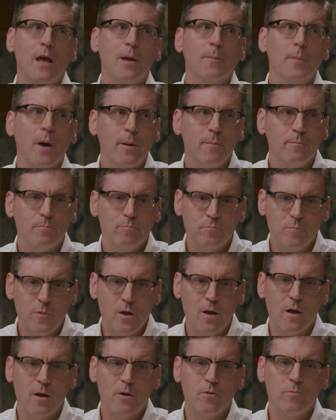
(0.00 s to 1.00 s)
came up,
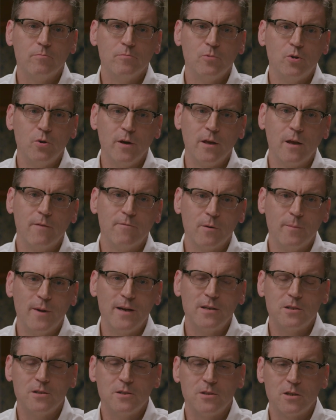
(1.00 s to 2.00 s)
you know, doing
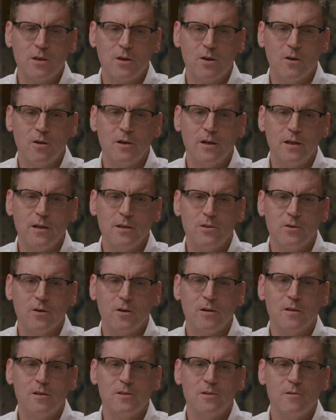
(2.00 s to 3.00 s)
information security
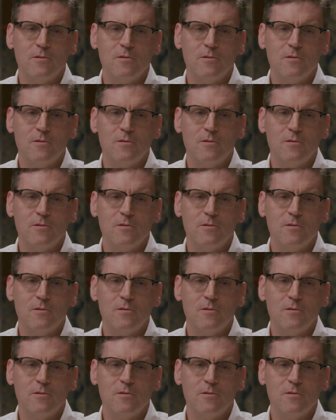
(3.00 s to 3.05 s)
during the